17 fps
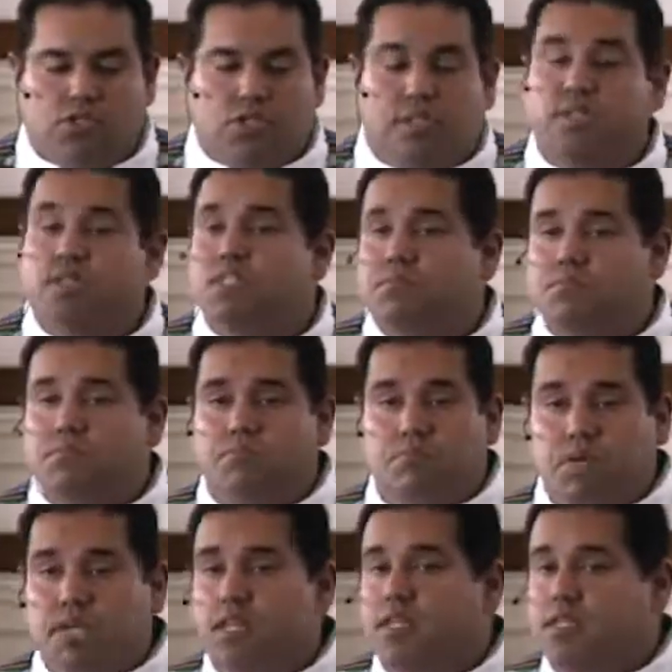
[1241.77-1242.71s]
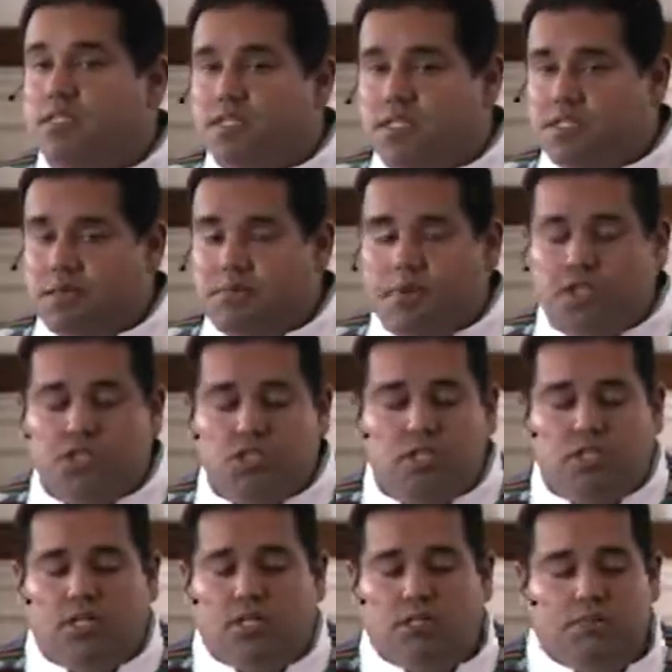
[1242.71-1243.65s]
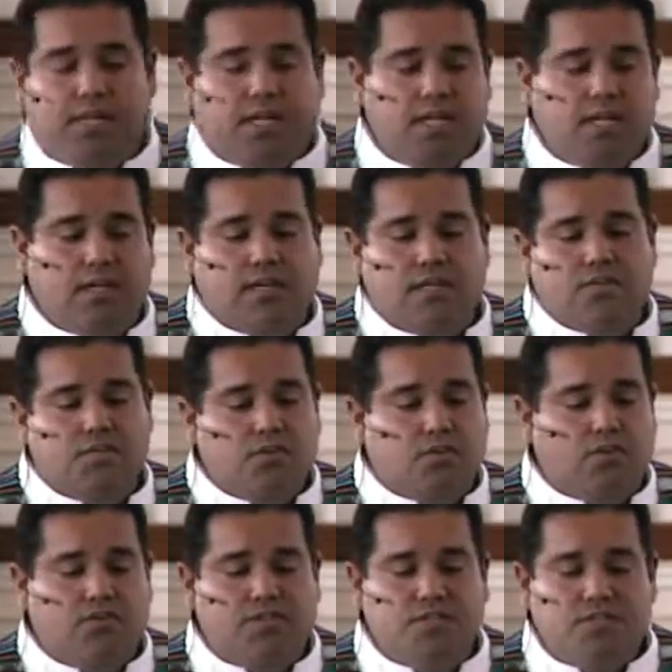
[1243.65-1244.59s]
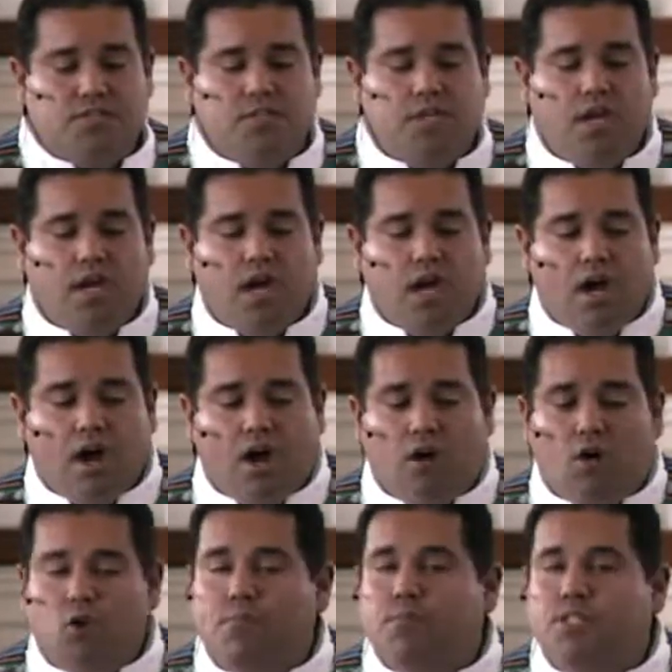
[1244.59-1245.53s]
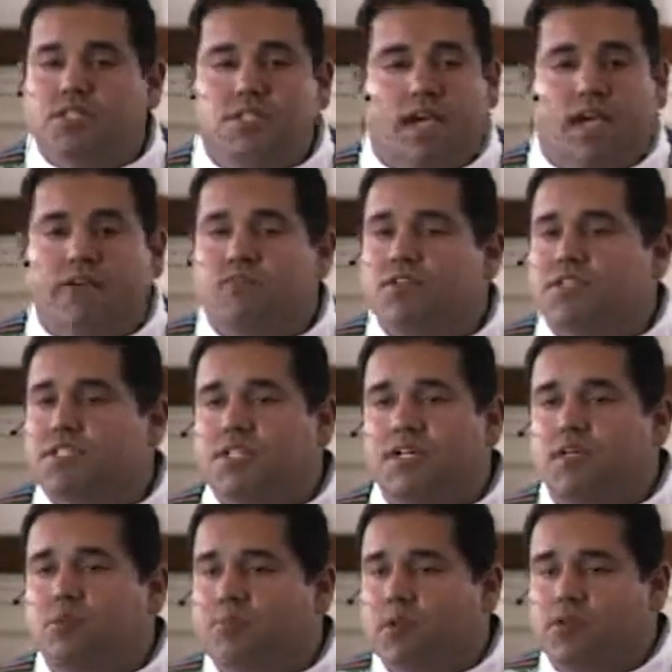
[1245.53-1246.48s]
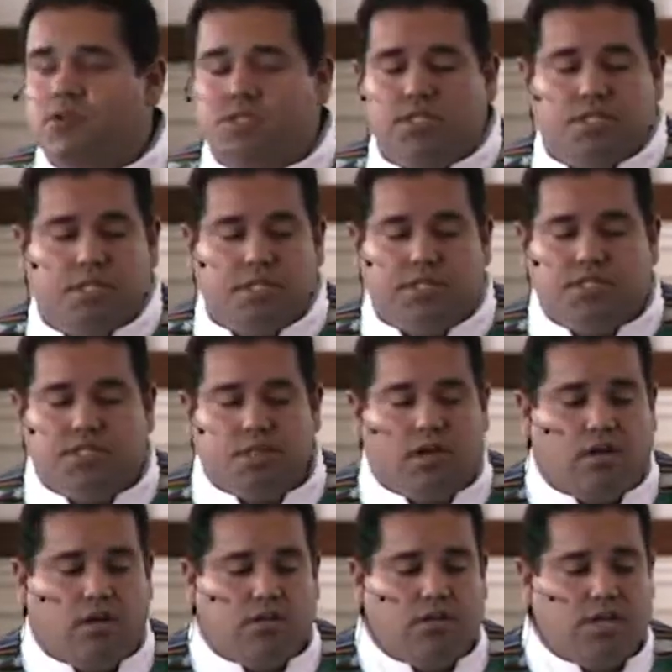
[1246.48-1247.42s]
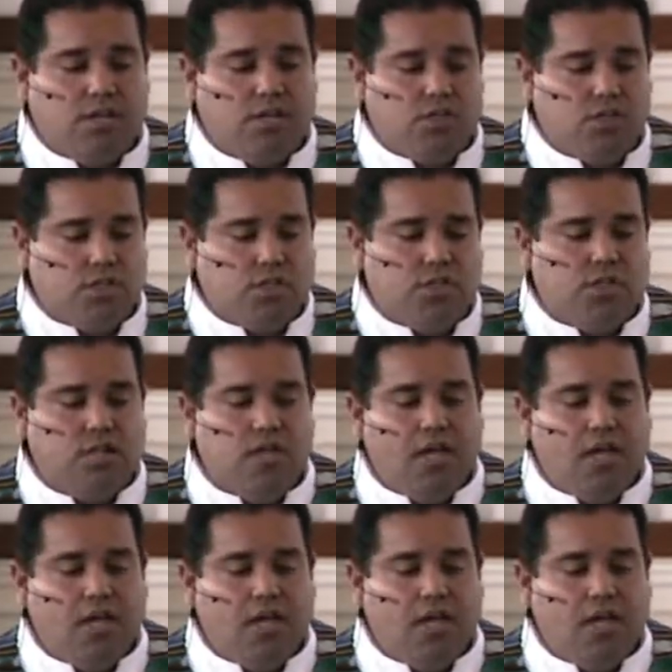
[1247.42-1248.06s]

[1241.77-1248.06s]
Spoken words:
And these meetings, as I mentioned at the beginning of the service, are open to every single person in this congregation.